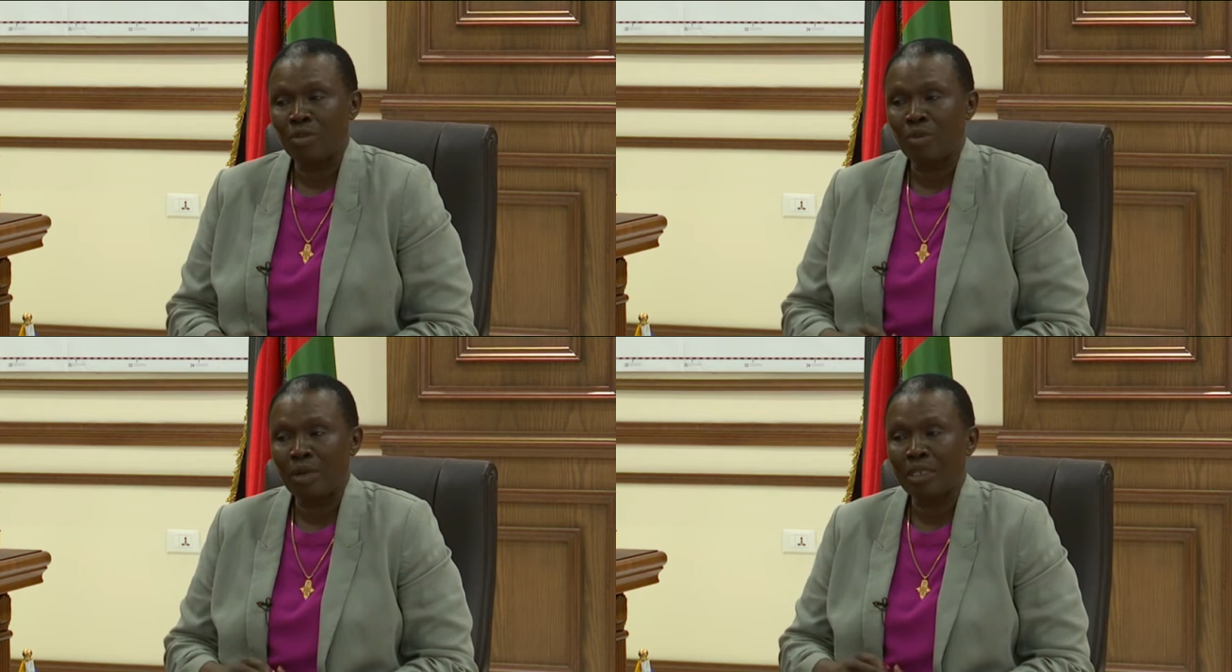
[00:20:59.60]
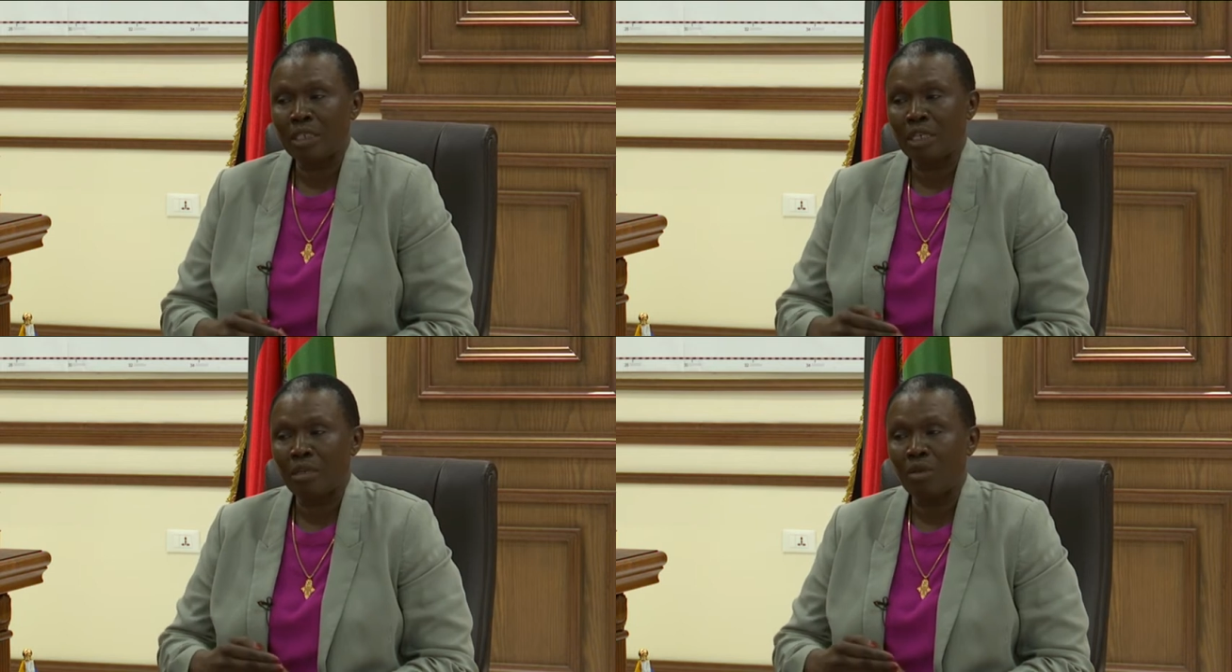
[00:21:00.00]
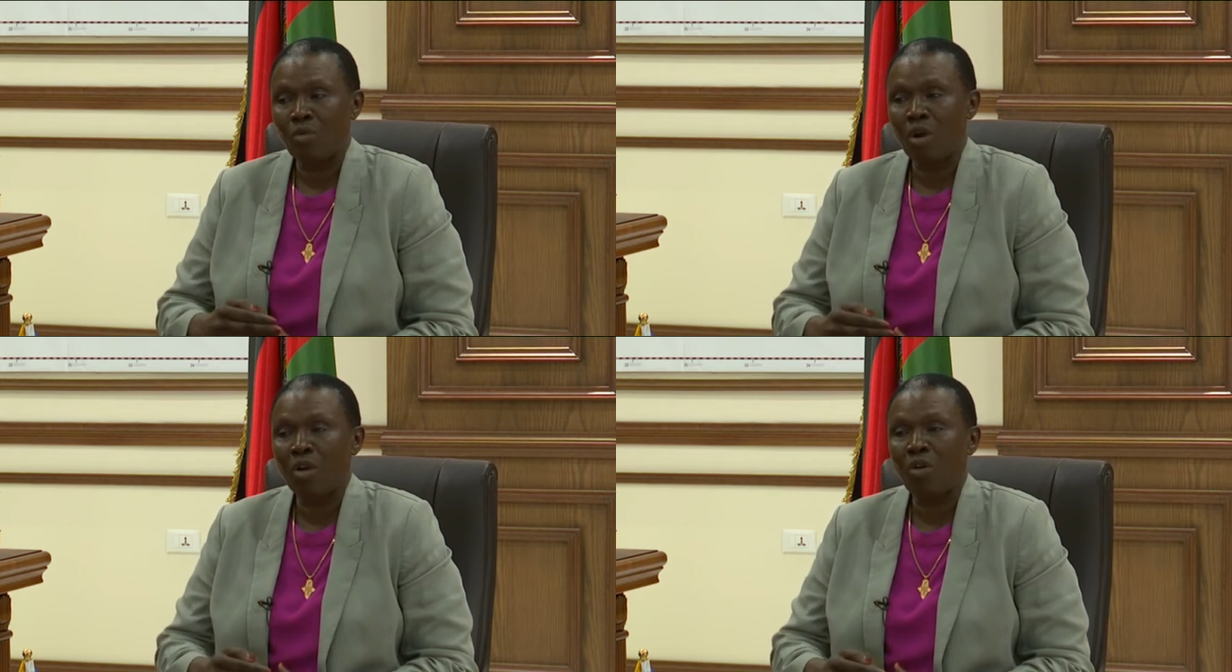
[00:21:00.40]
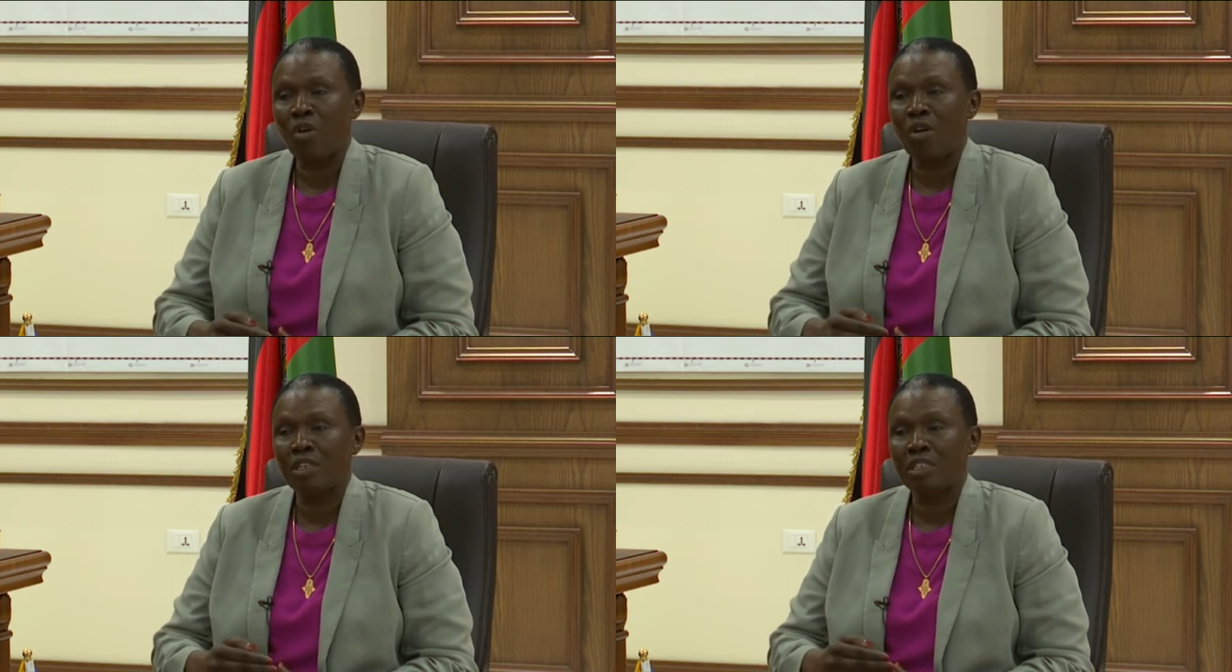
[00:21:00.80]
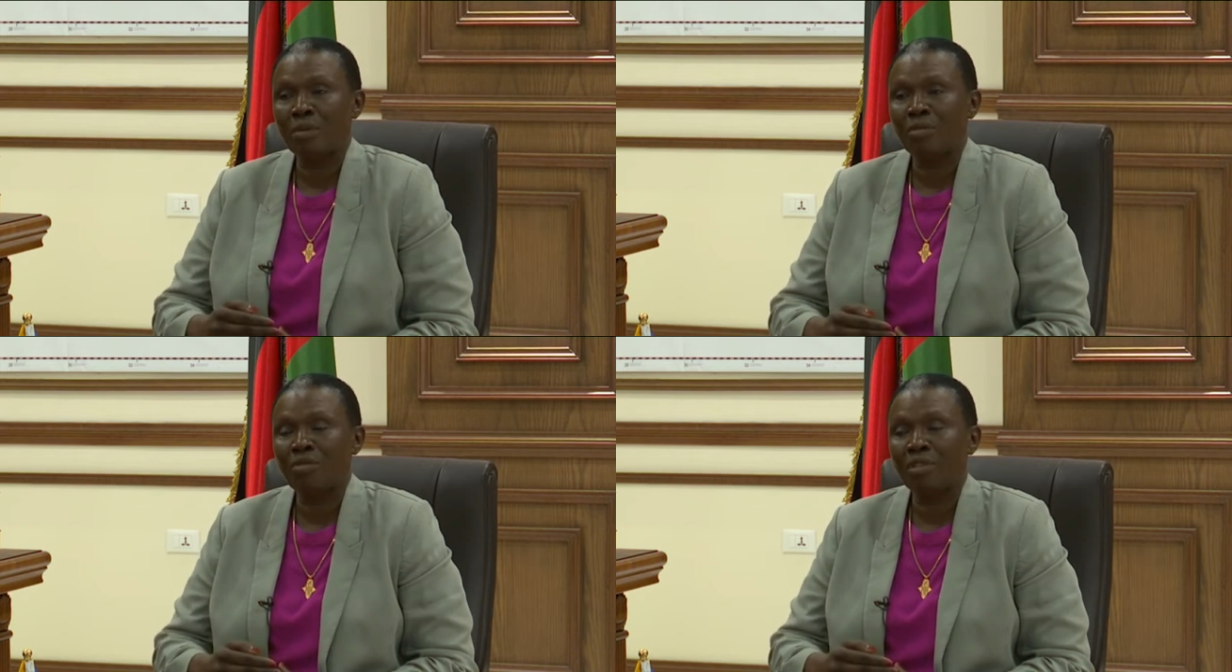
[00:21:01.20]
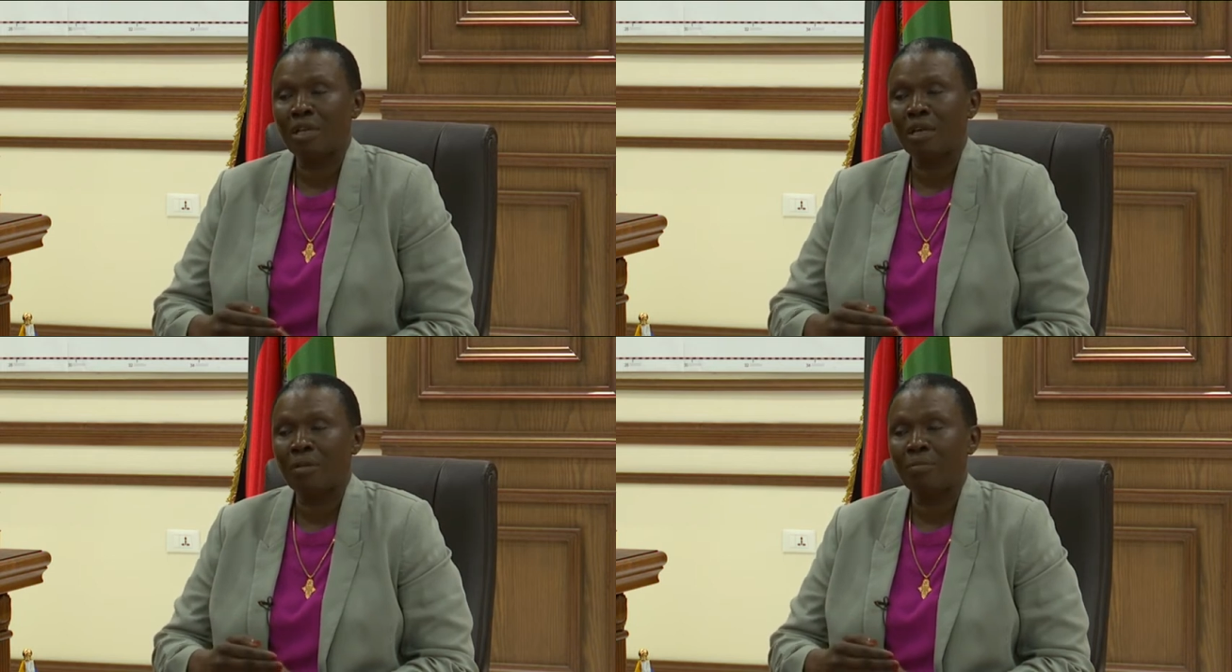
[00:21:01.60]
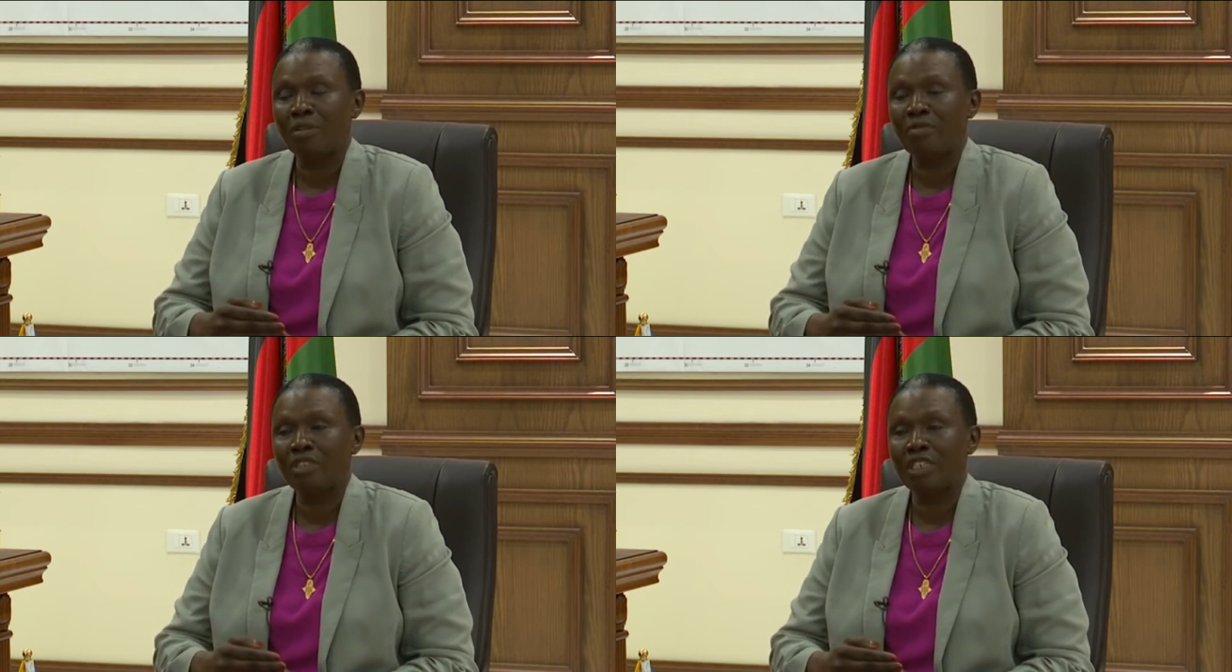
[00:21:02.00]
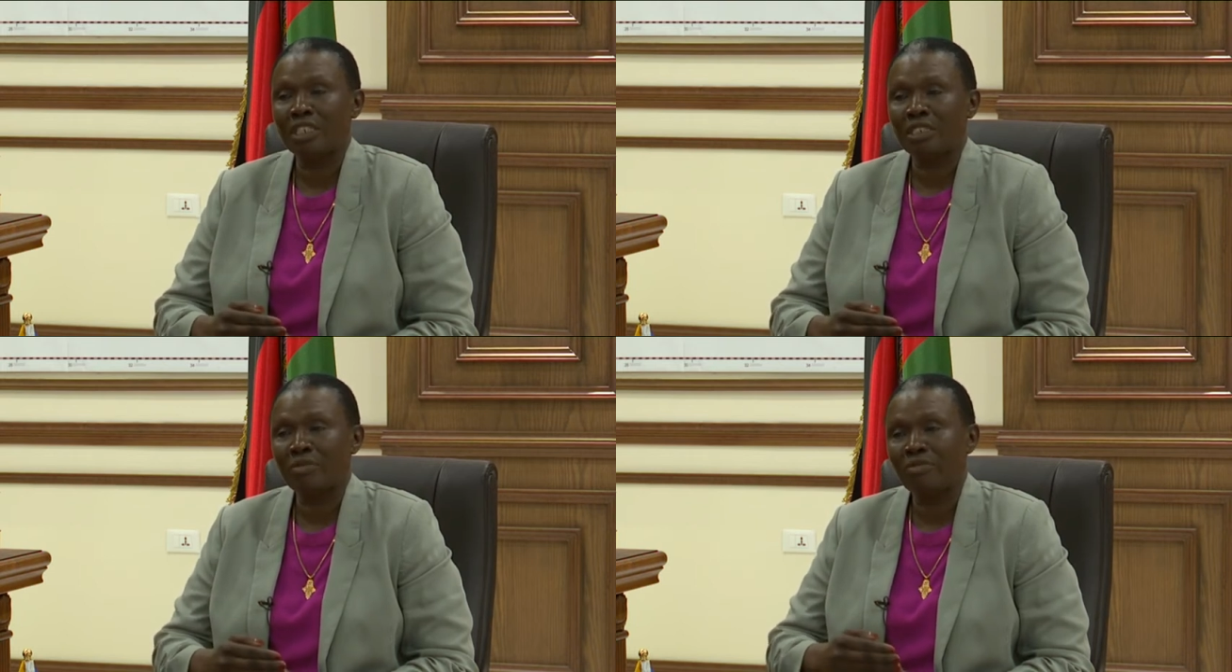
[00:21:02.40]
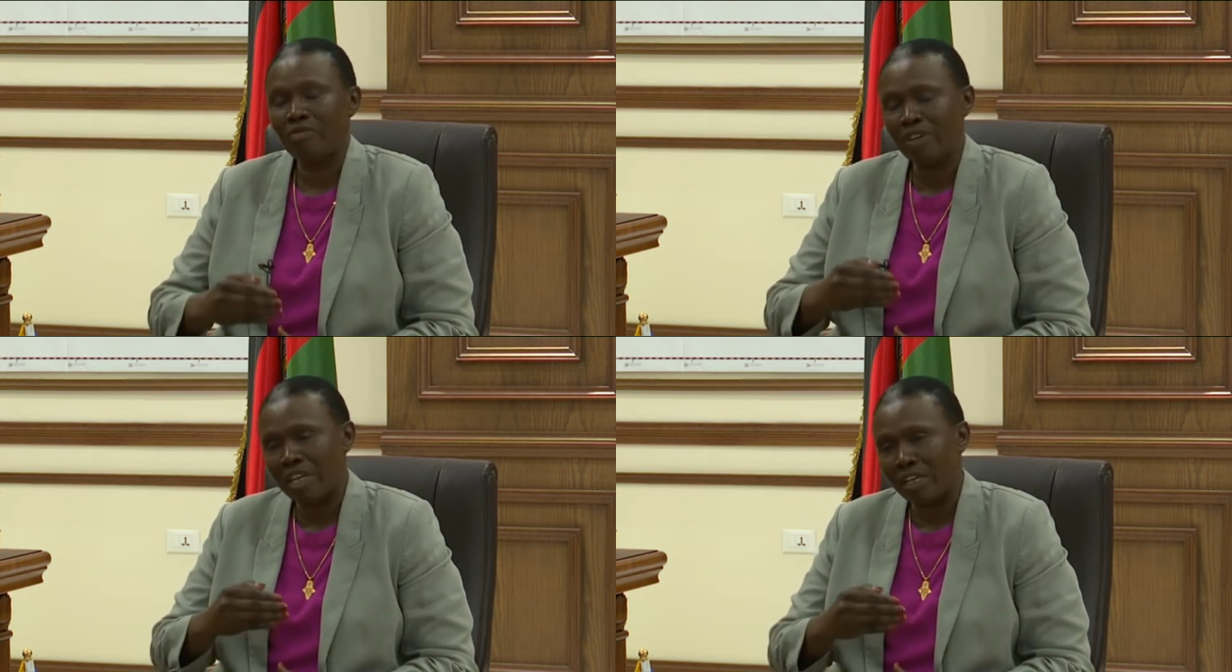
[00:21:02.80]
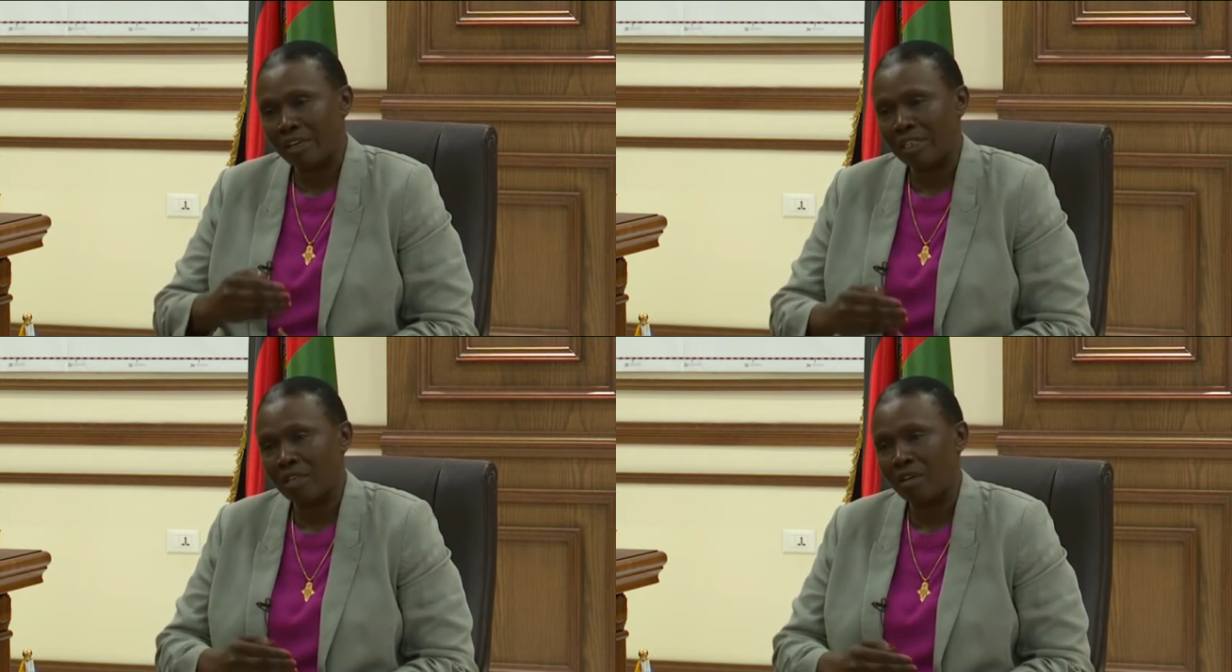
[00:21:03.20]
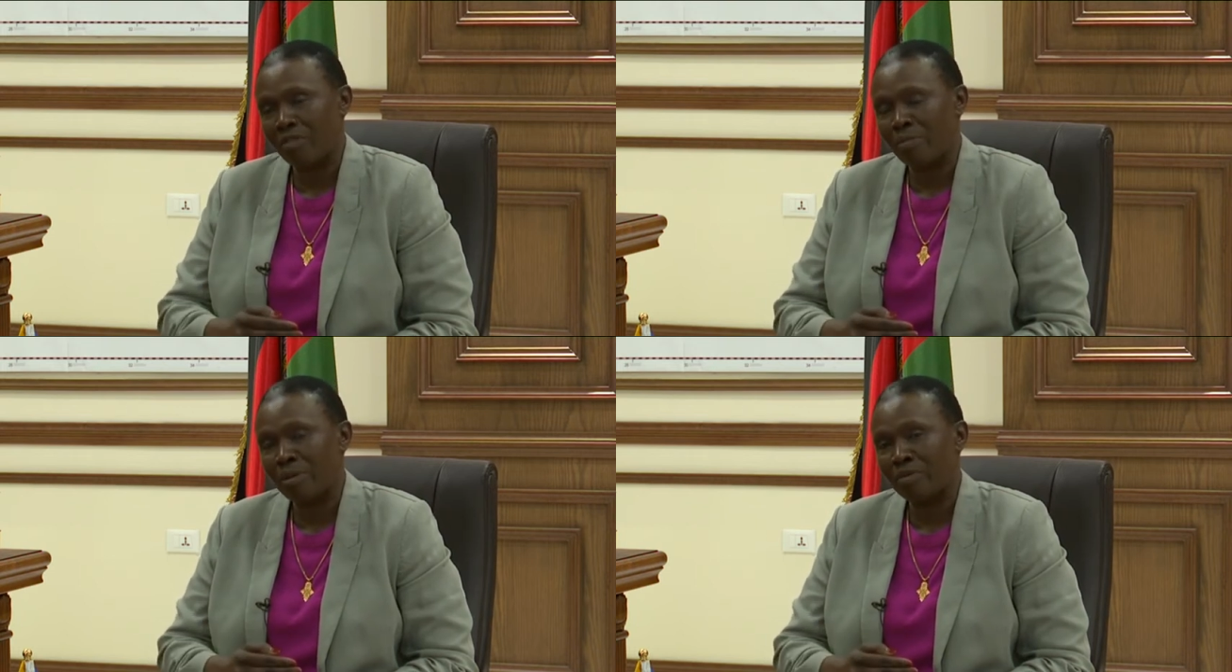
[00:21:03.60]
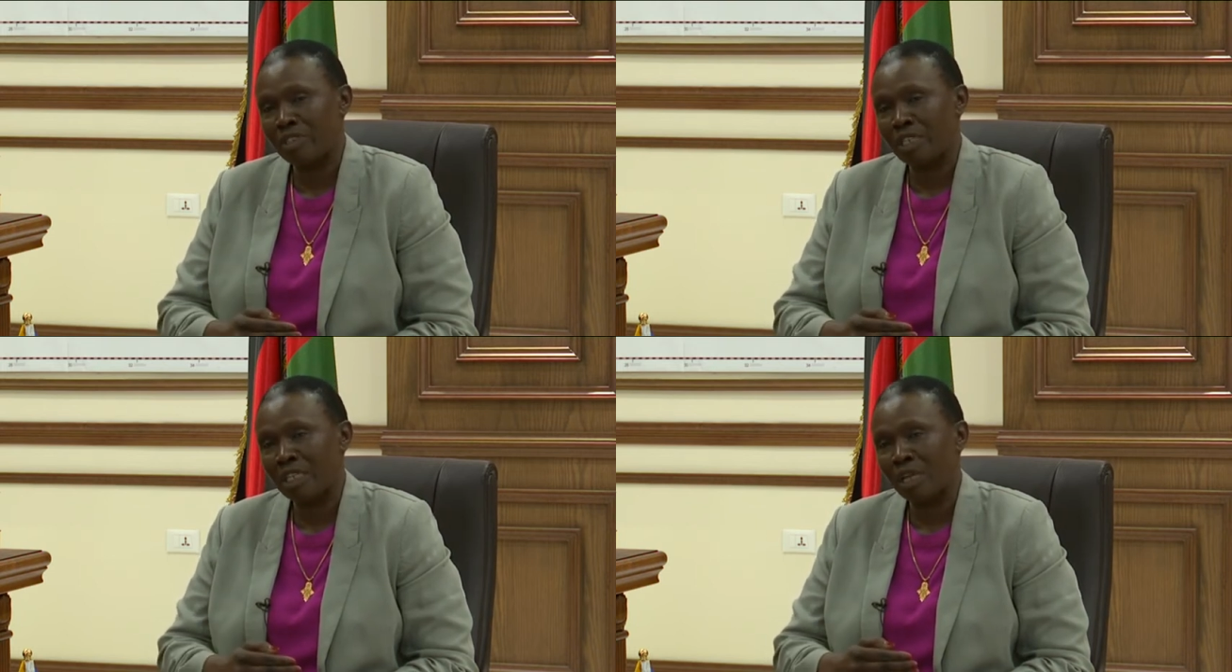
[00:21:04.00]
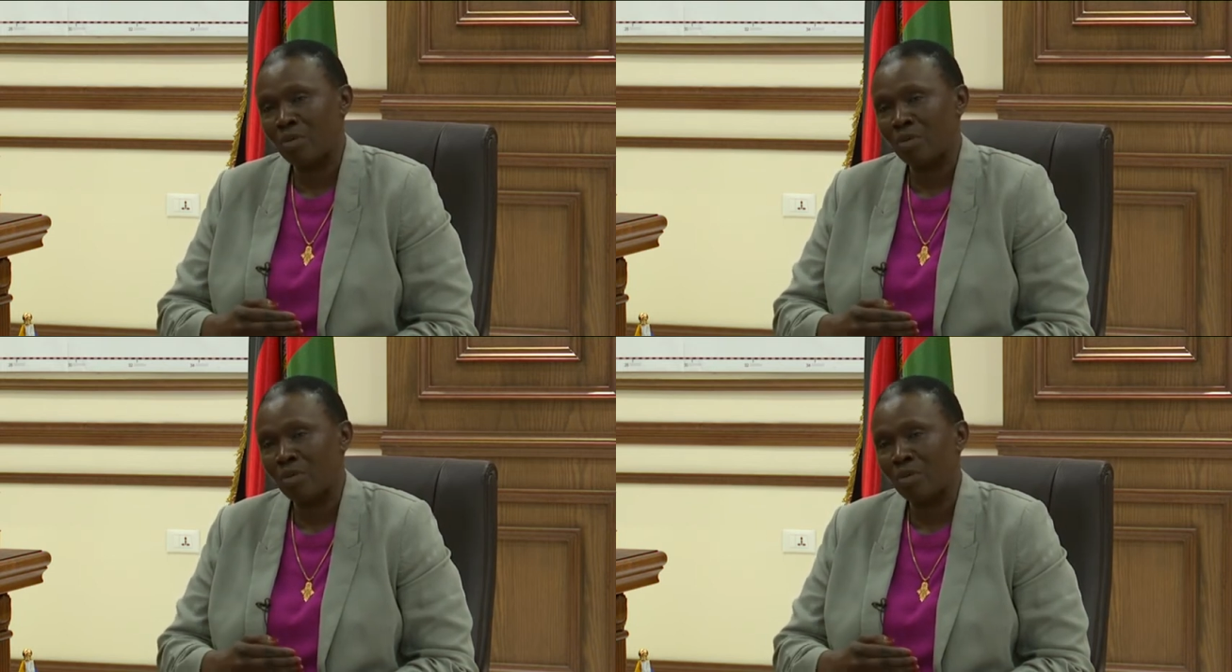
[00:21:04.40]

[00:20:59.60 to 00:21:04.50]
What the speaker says: actually work on some of the provisions, the very critical provision that were